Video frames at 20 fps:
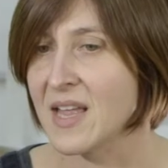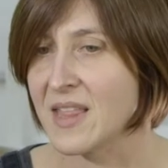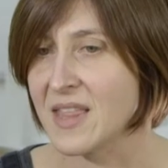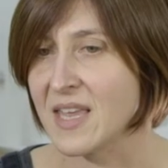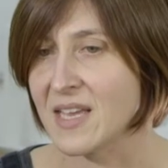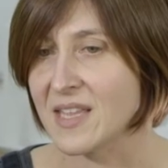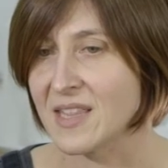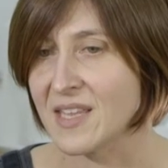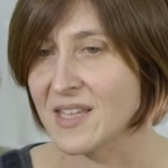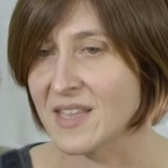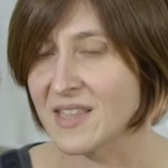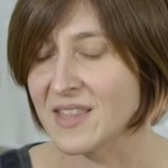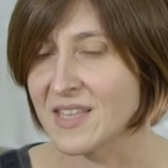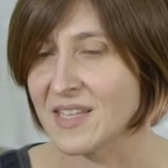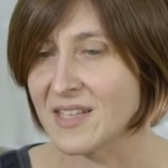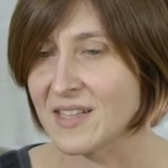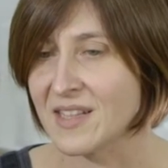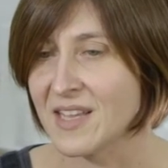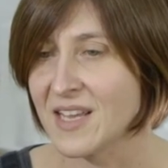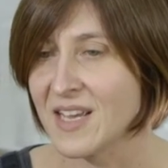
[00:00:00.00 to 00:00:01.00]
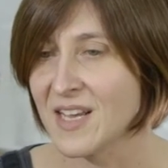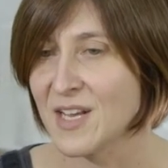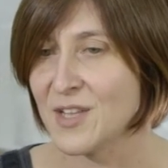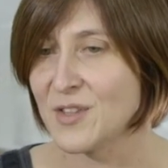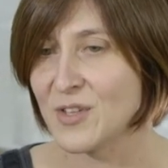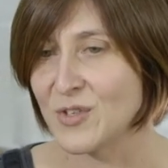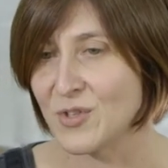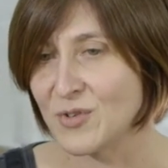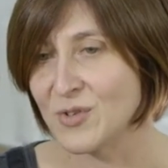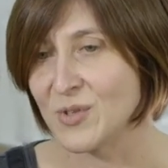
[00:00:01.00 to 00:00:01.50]
I think
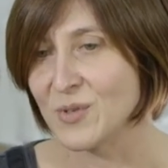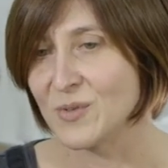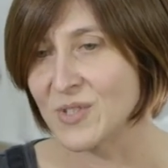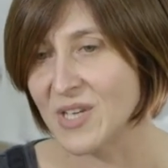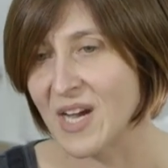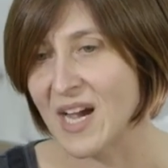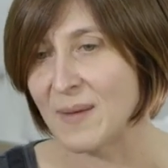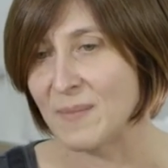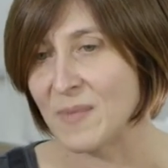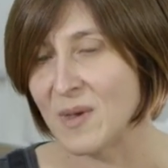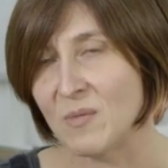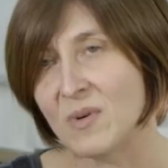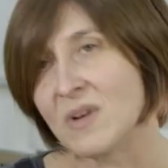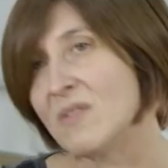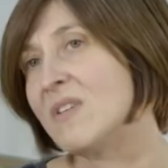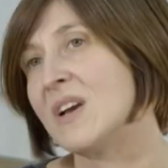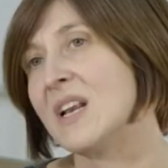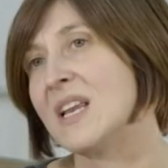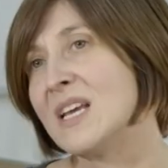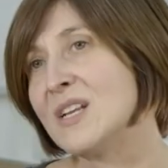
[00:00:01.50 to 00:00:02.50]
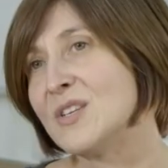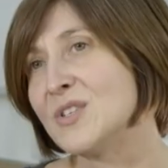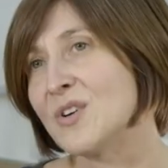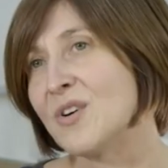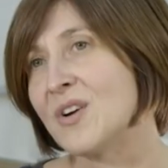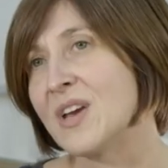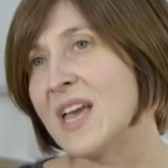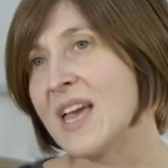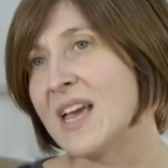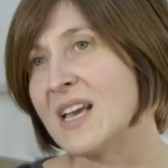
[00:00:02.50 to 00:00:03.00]
the true time that we'll really
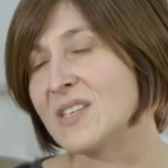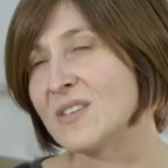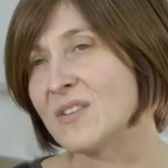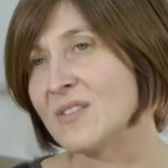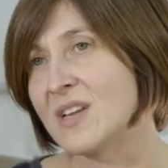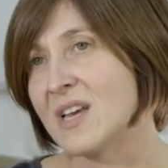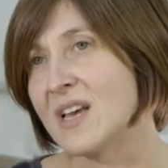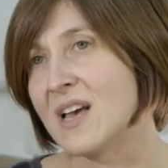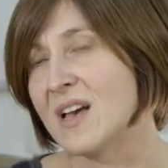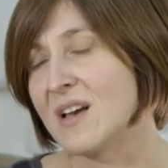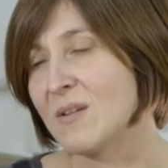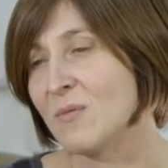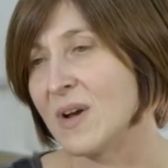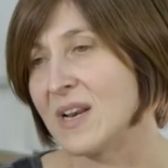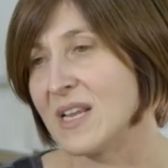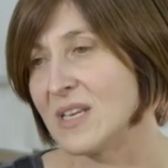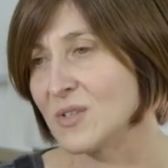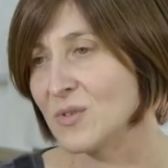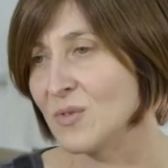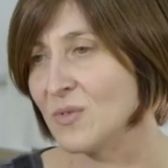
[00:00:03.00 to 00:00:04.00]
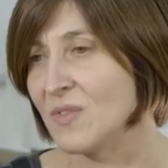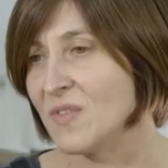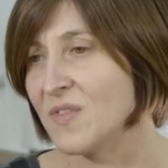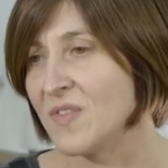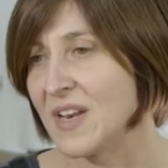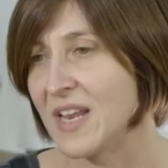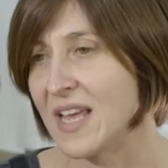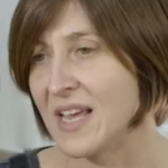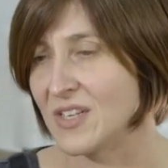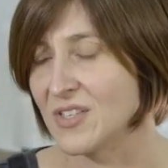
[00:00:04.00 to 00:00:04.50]
enjoy it is when it's all
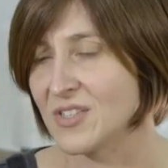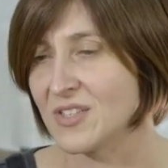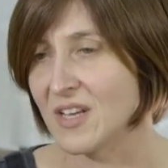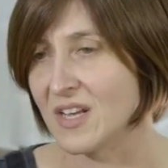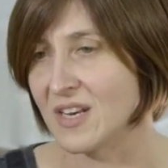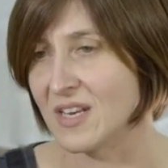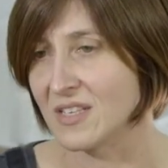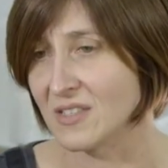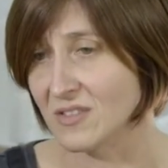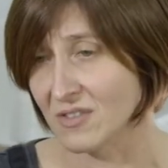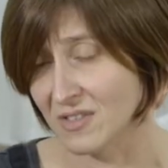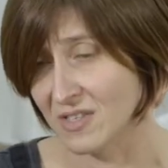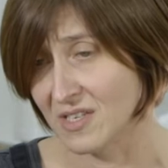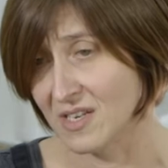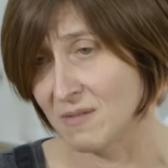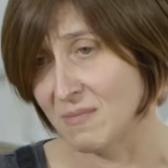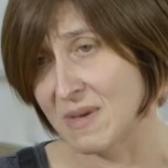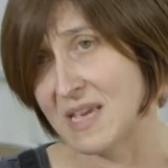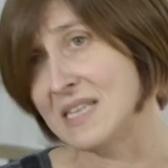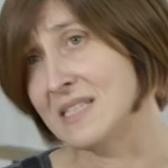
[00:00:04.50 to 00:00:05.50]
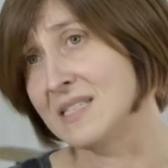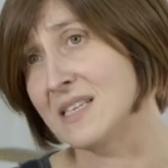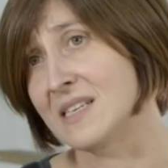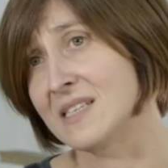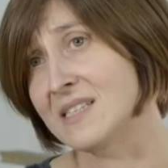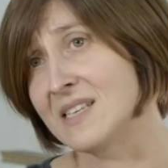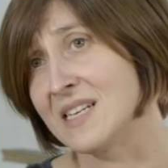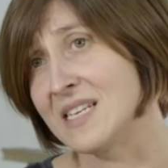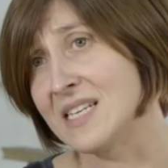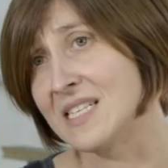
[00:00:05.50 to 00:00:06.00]
finished and it's on an amazing
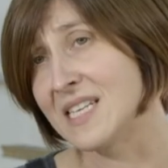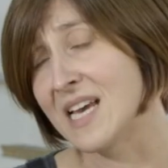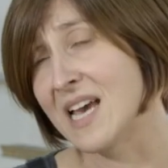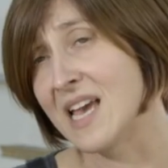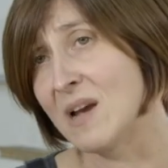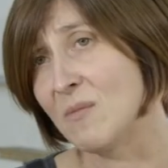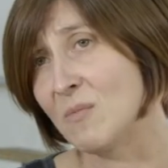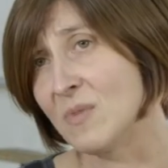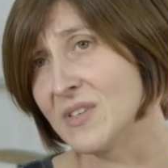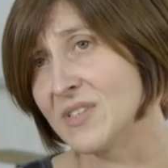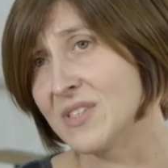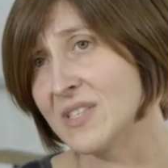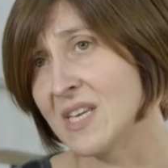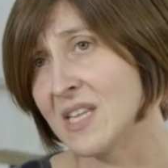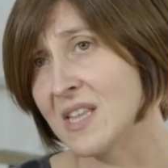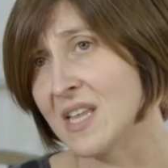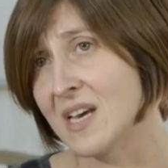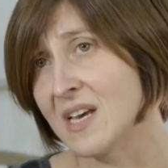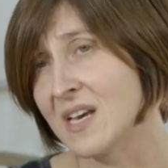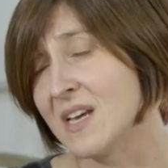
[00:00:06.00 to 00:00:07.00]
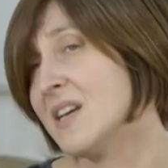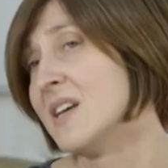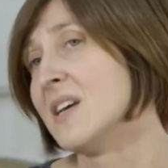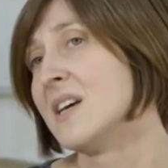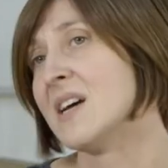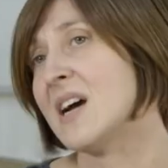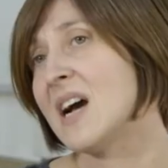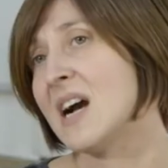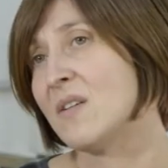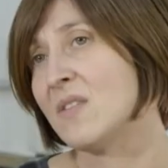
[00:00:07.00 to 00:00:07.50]
sunny day, and we'll see that
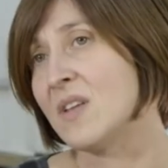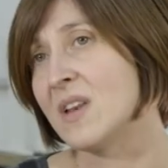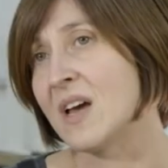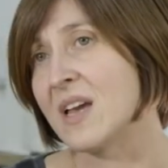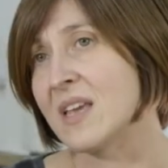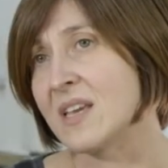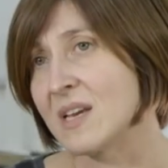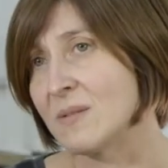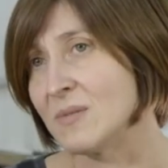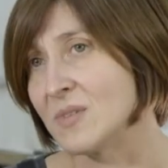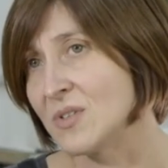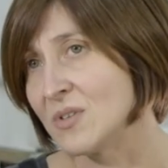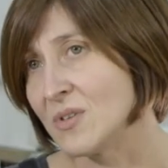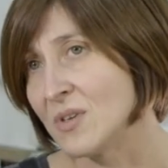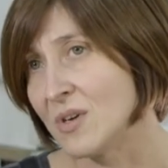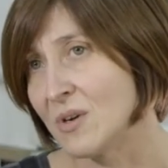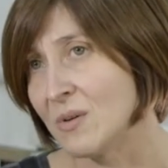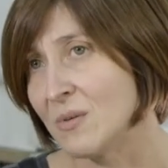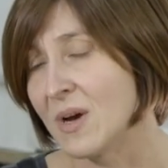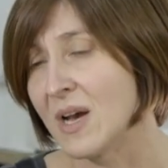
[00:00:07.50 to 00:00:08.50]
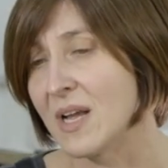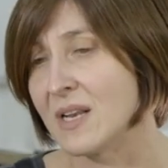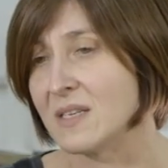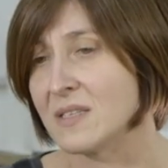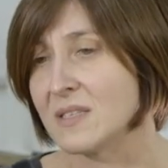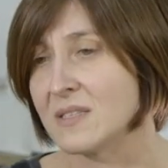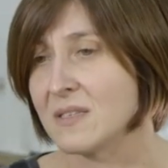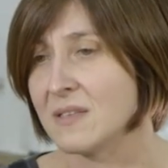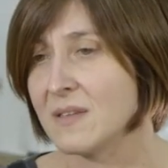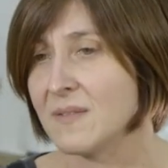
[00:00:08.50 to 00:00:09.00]
how the light comes through
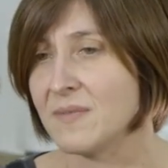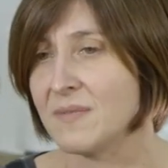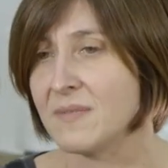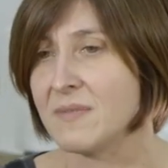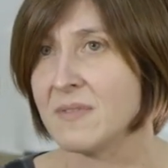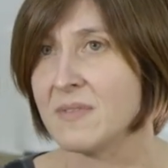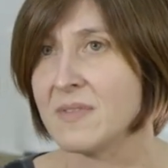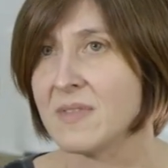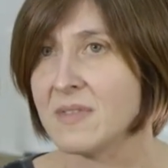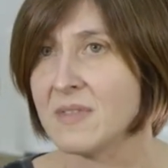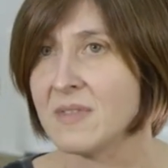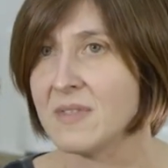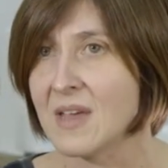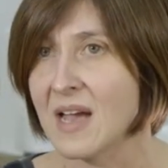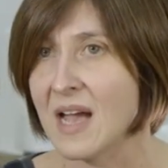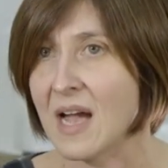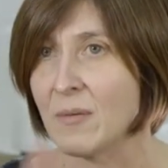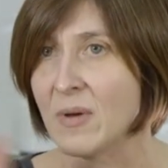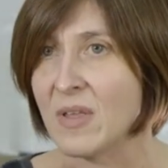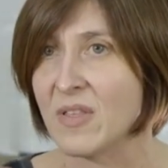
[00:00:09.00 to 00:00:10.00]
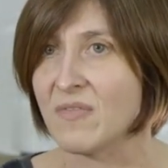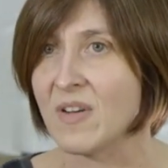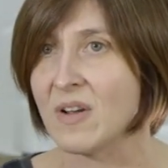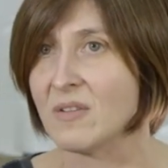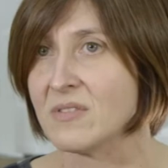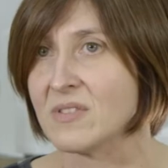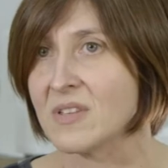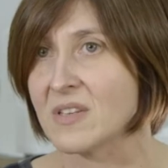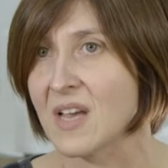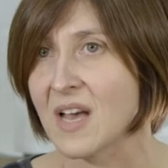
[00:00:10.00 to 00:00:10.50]
and how it
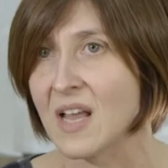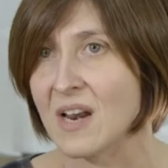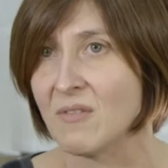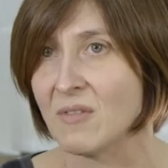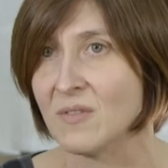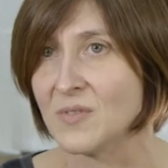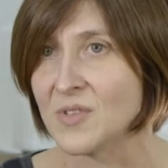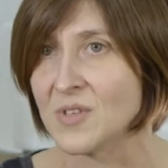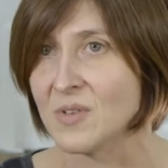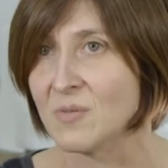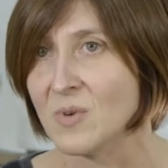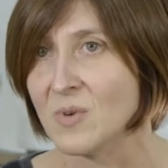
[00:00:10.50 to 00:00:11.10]
throws the colour onto the